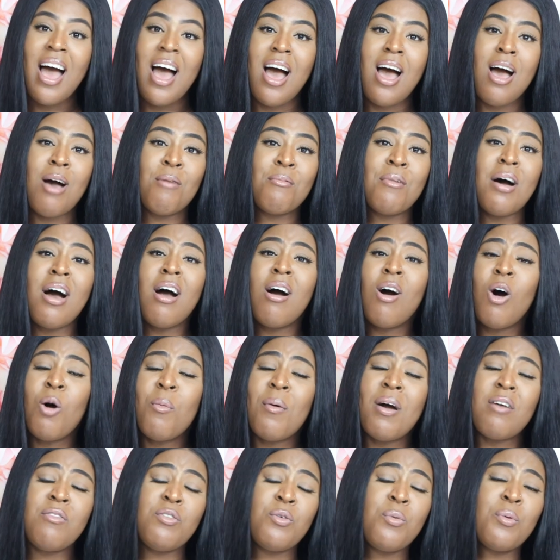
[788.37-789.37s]
Um, I
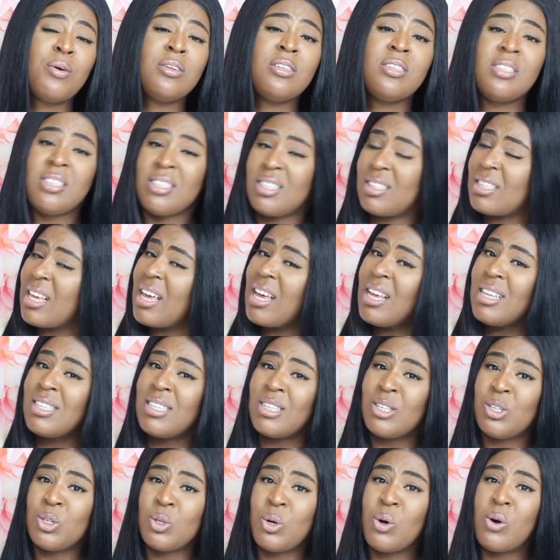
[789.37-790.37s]
hope everyone
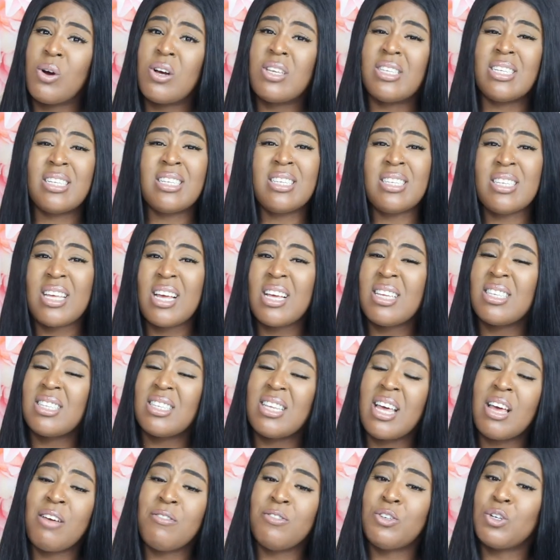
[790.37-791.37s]
stays indoors and
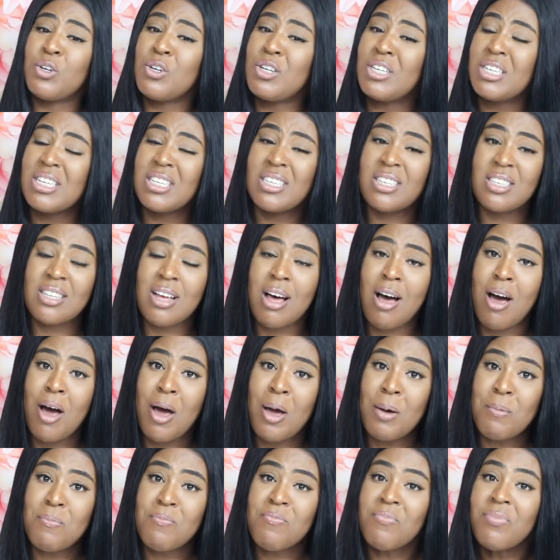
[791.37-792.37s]
stays safe during this
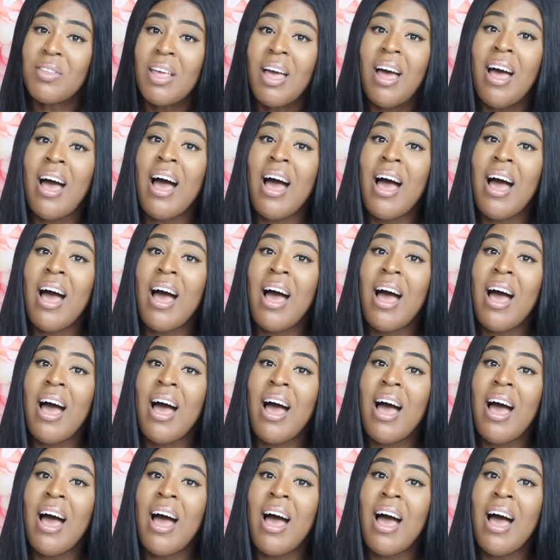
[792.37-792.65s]
time.